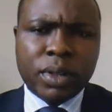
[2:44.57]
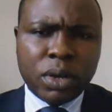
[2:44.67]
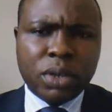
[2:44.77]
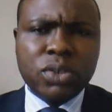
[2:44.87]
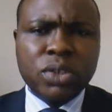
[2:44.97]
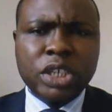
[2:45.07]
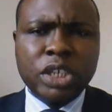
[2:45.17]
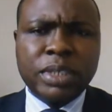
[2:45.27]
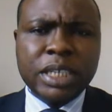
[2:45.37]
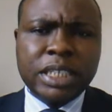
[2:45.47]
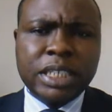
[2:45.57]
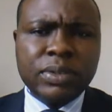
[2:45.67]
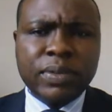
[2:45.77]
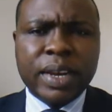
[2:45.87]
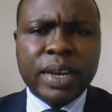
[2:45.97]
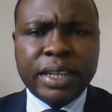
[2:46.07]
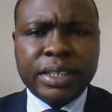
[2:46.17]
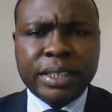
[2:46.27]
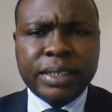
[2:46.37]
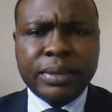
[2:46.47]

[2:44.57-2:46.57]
Also, the objectives of the lesson.